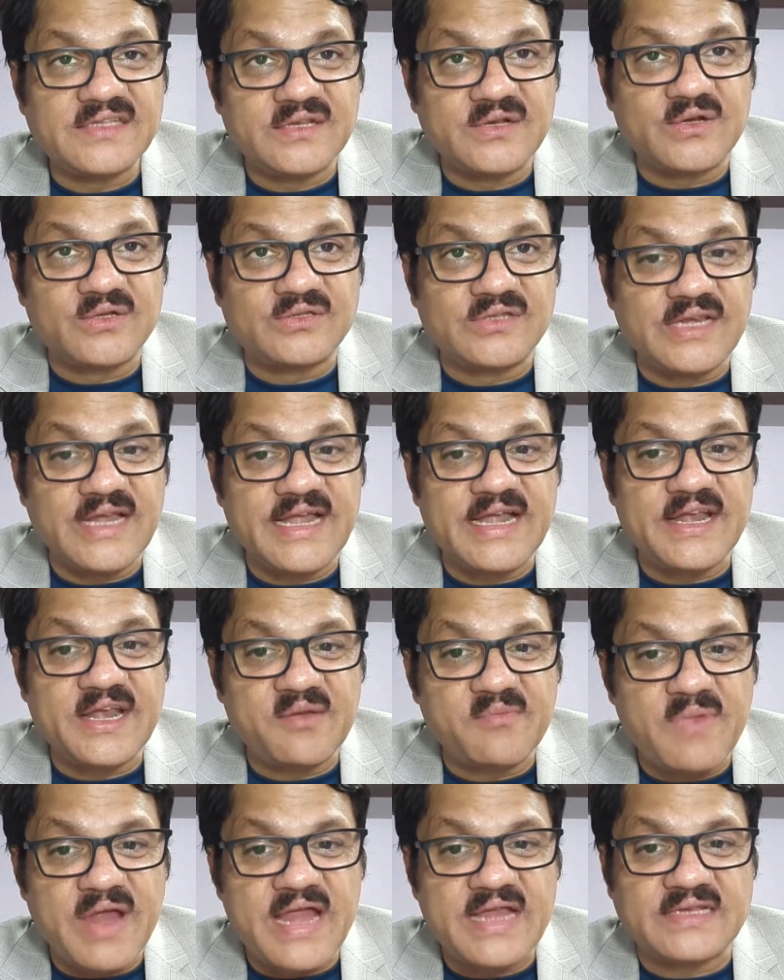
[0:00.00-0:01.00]
growth rate
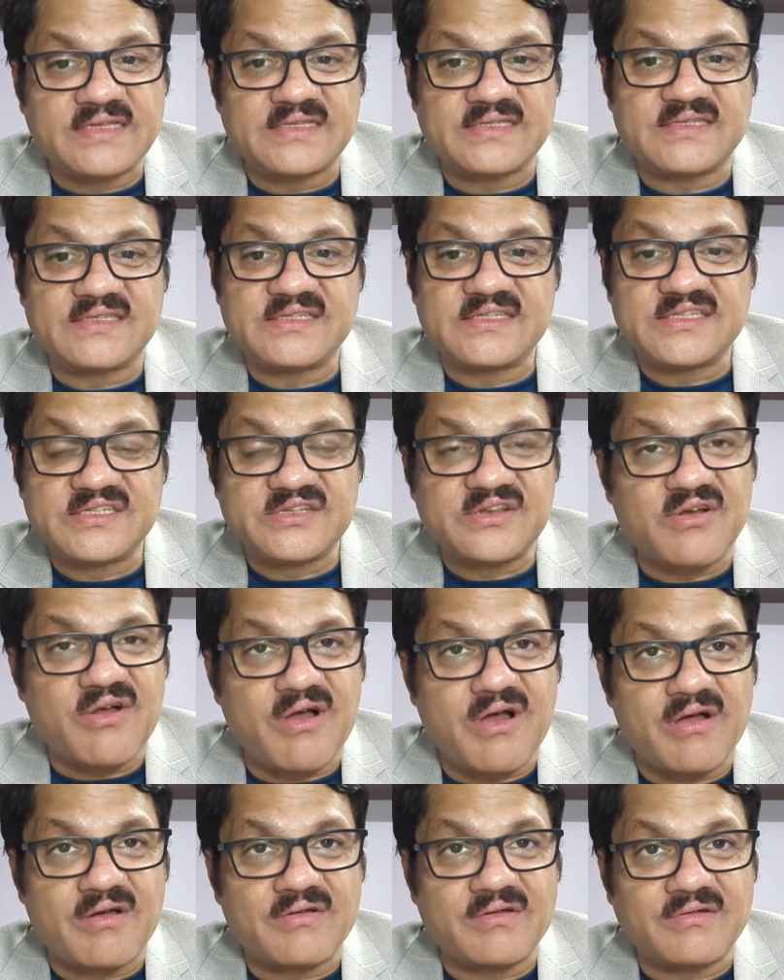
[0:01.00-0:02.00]
remains
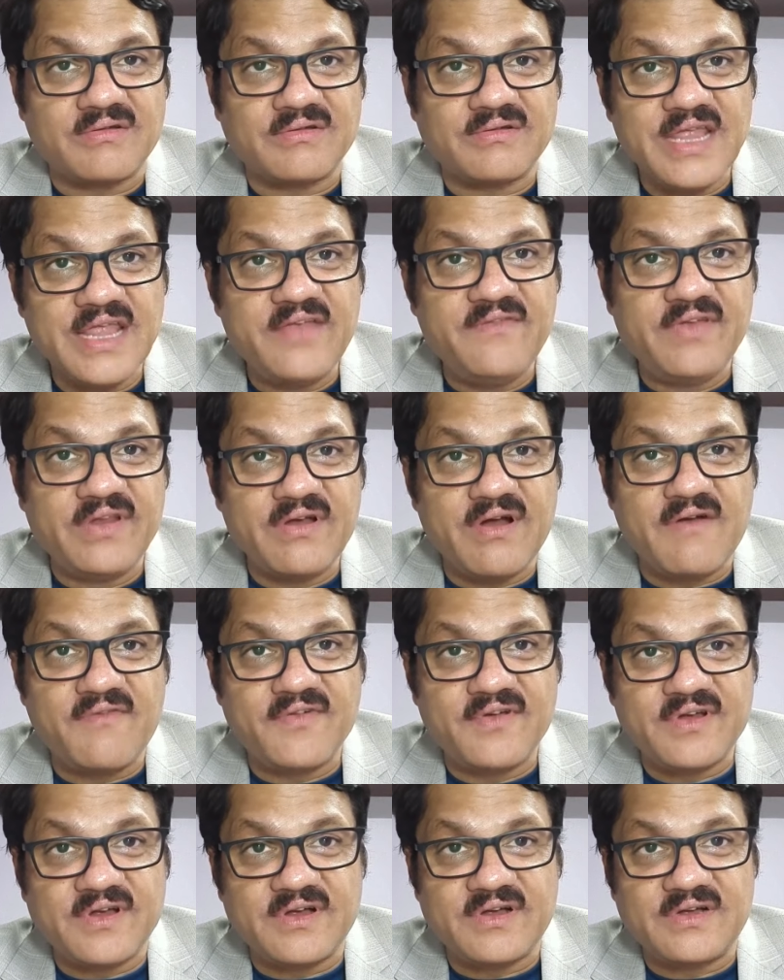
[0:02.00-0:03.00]
strong even
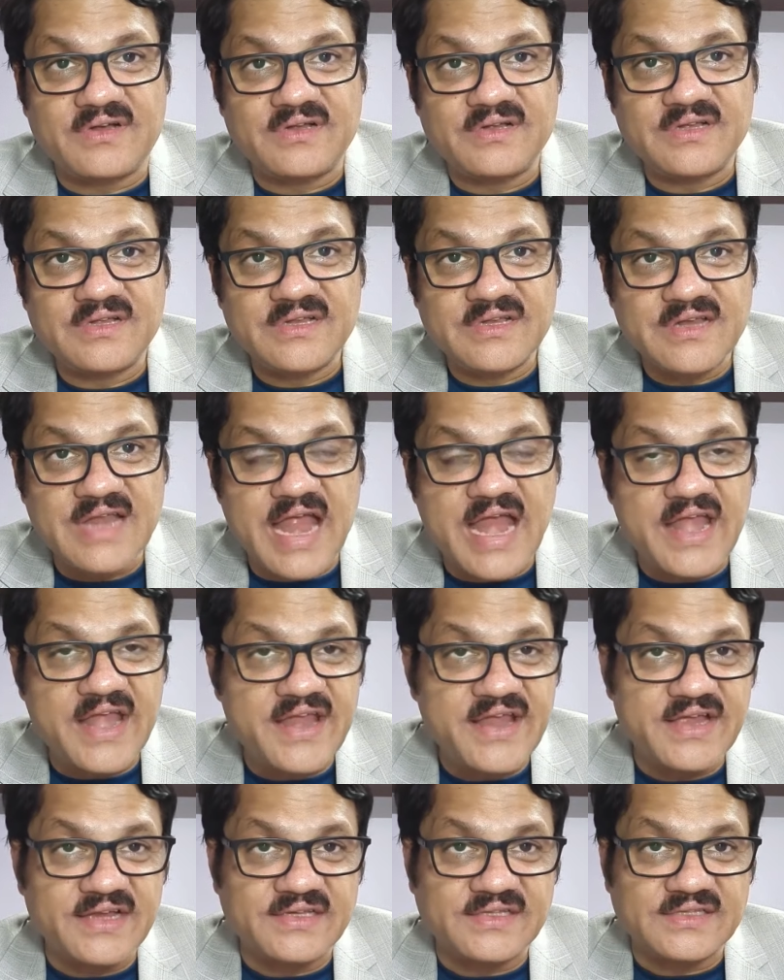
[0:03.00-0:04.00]
after 9
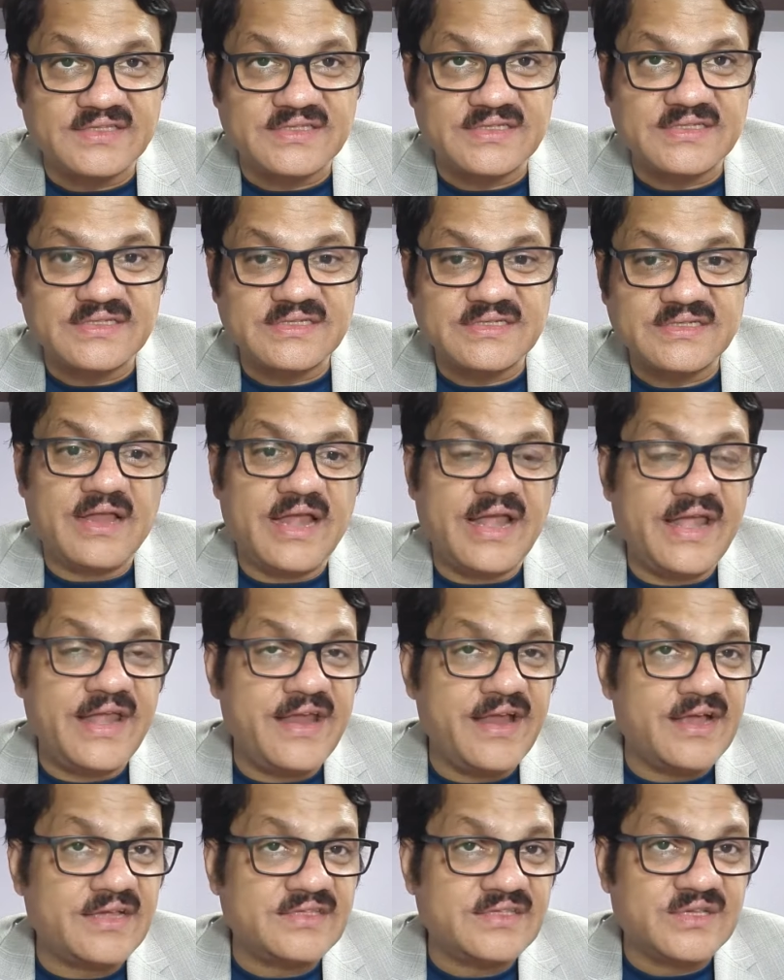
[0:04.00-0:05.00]
years.
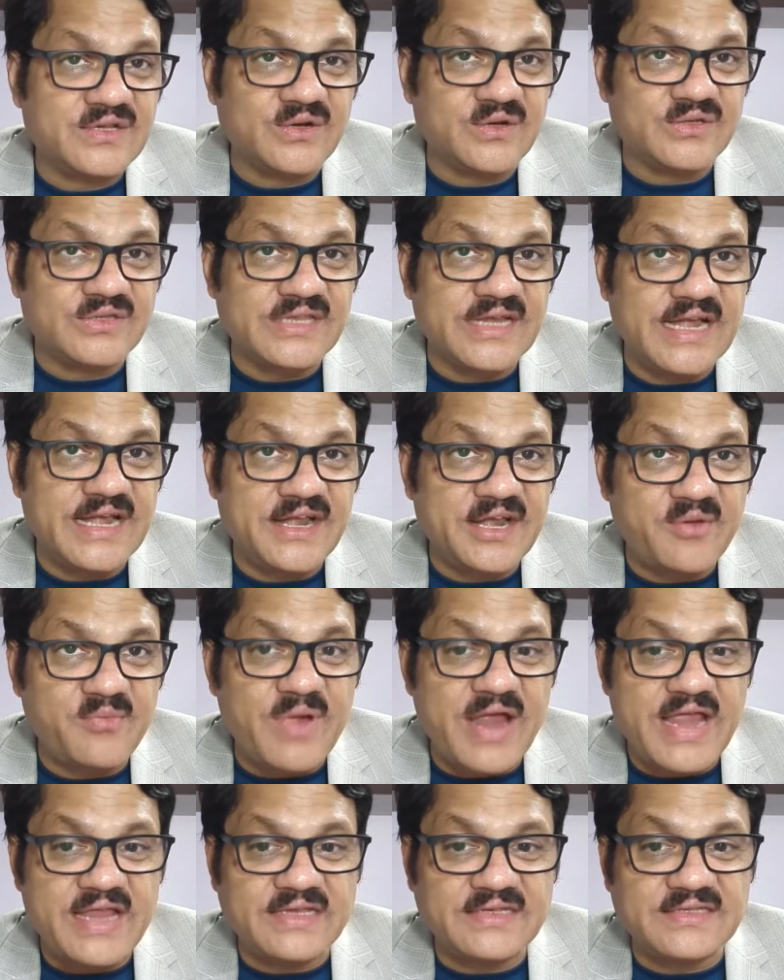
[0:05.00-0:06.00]
India's growth rate
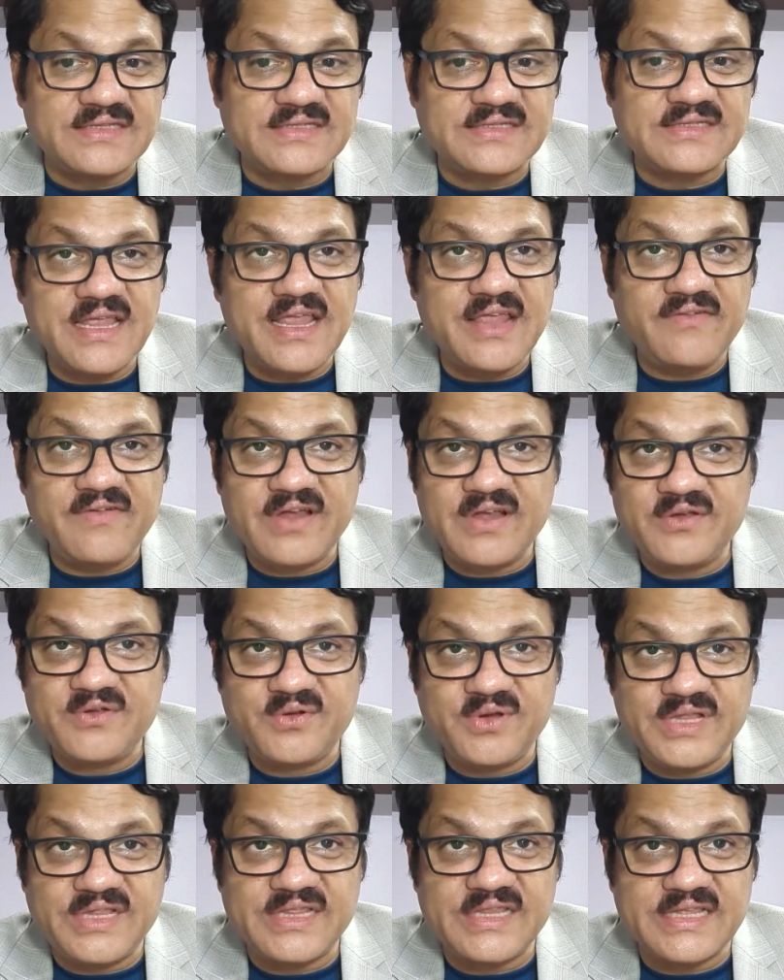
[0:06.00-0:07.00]
remains even
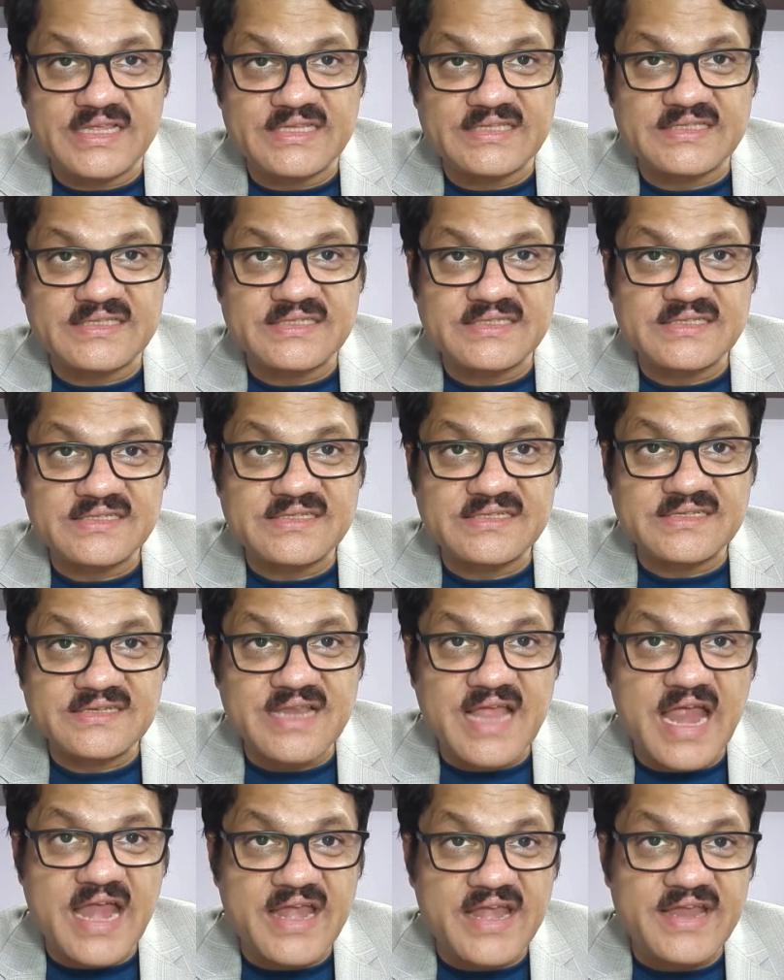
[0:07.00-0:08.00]
during these
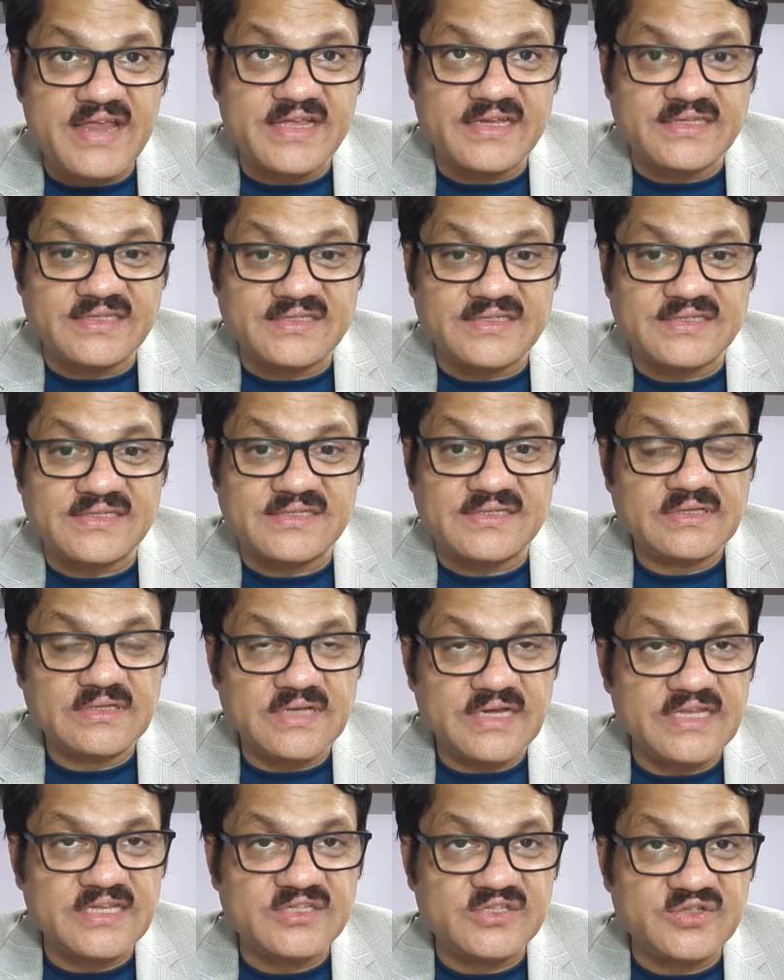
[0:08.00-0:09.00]
9 years,
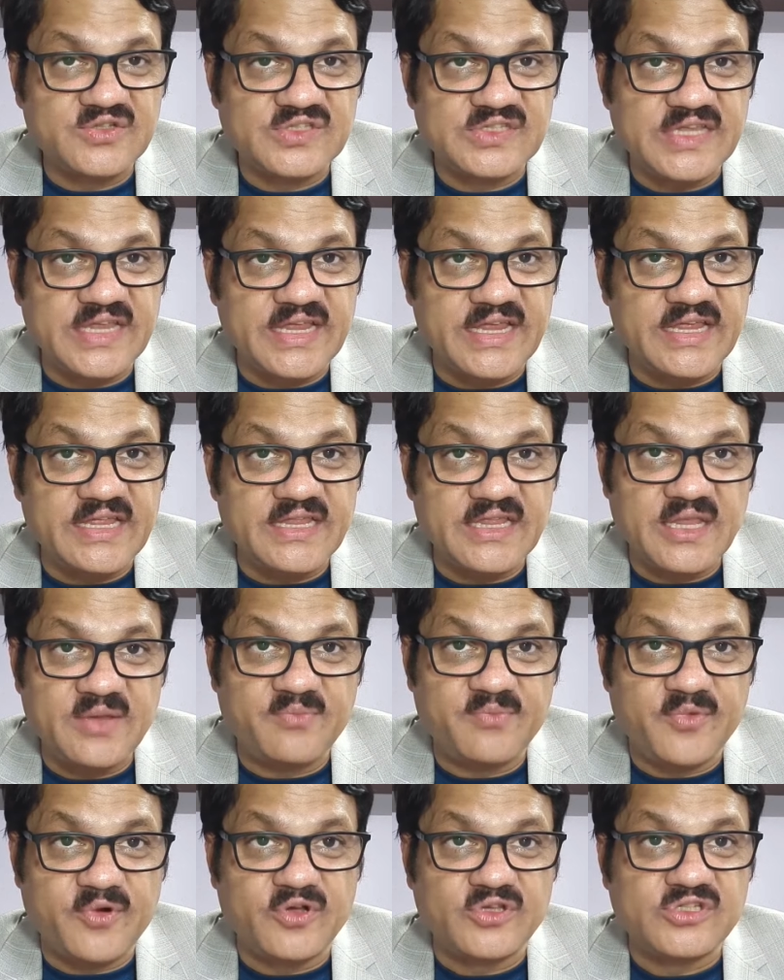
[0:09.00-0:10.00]
that is to say, the
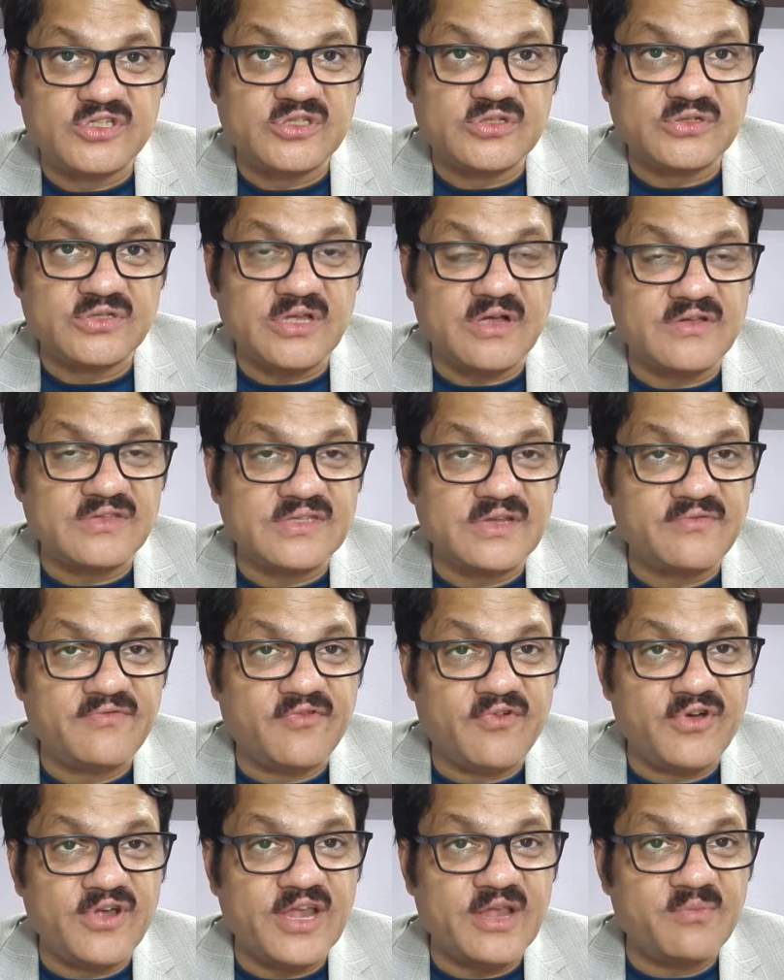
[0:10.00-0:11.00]
post
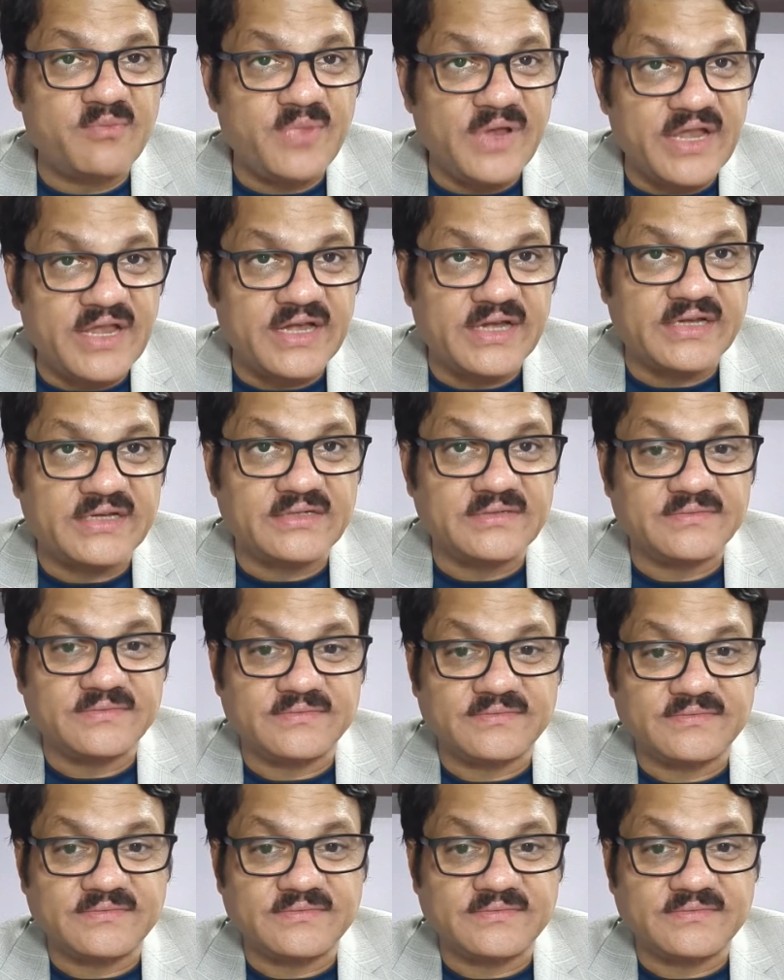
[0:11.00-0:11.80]
2014 period.